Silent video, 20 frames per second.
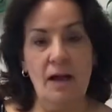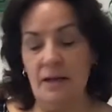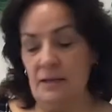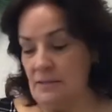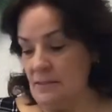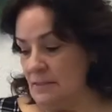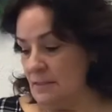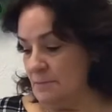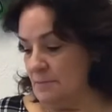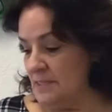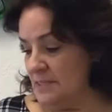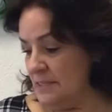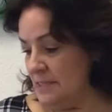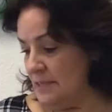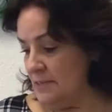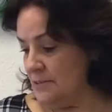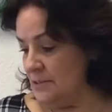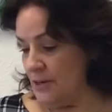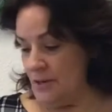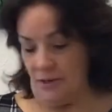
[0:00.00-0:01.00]
some
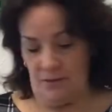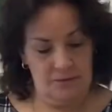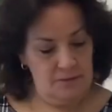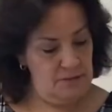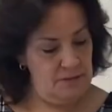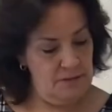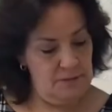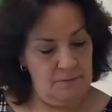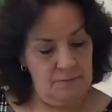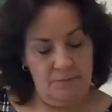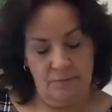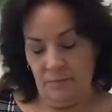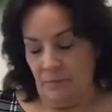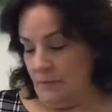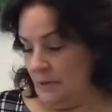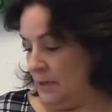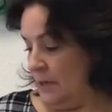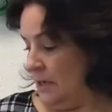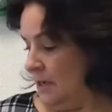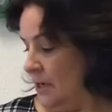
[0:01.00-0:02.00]
scissors.
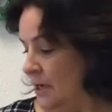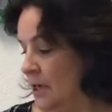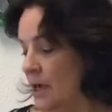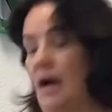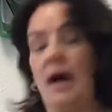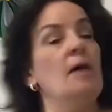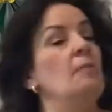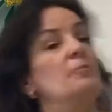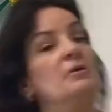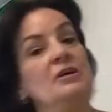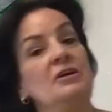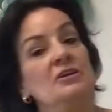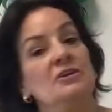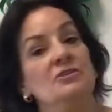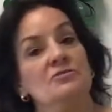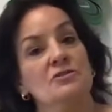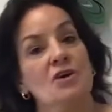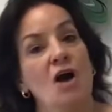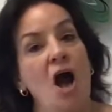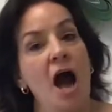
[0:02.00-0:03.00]
I'm going to
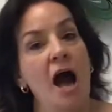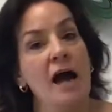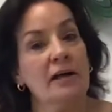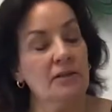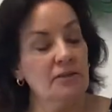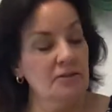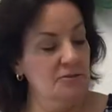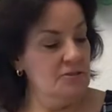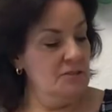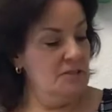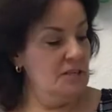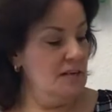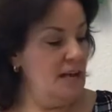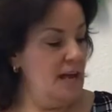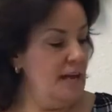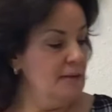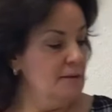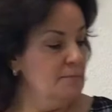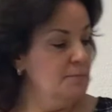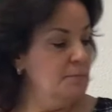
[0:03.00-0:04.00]
use hot glue
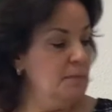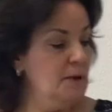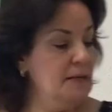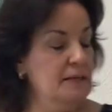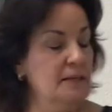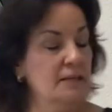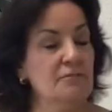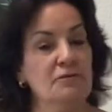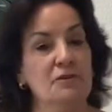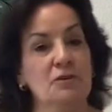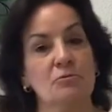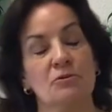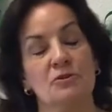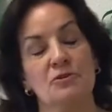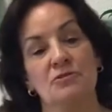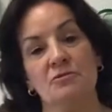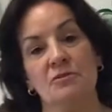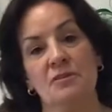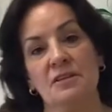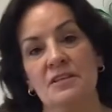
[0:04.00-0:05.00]
today, but if you were
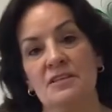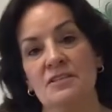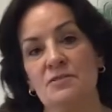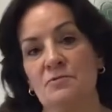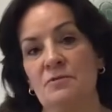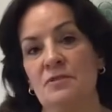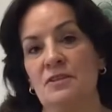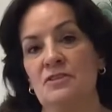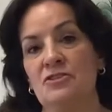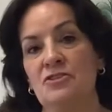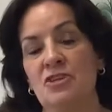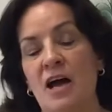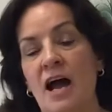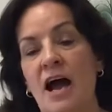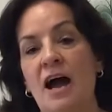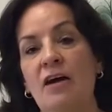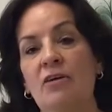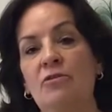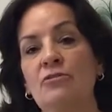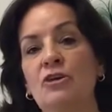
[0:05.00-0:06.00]
doing this with a
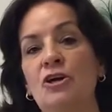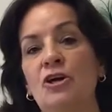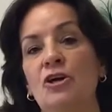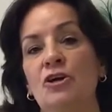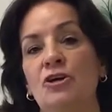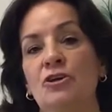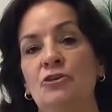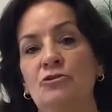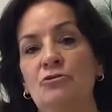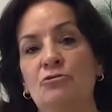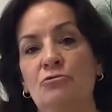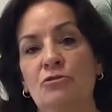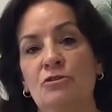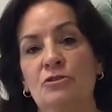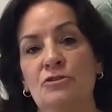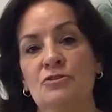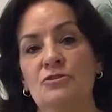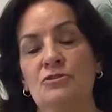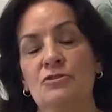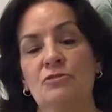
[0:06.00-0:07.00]
child, you
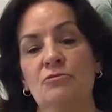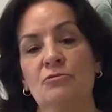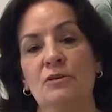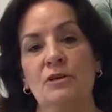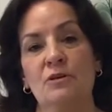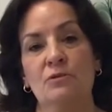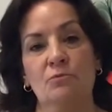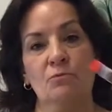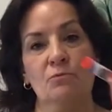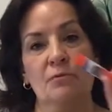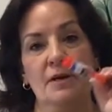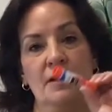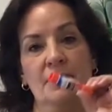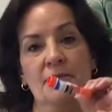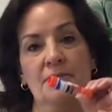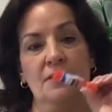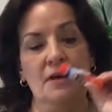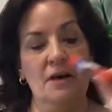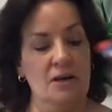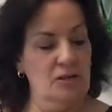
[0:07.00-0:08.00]
could do it
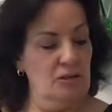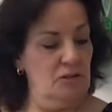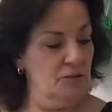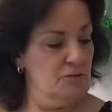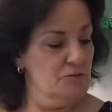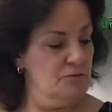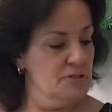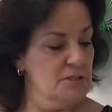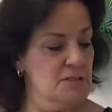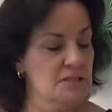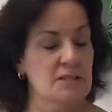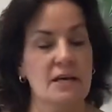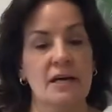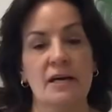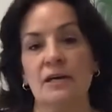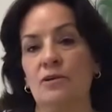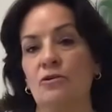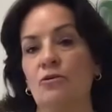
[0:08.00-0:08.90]
with a glue stick,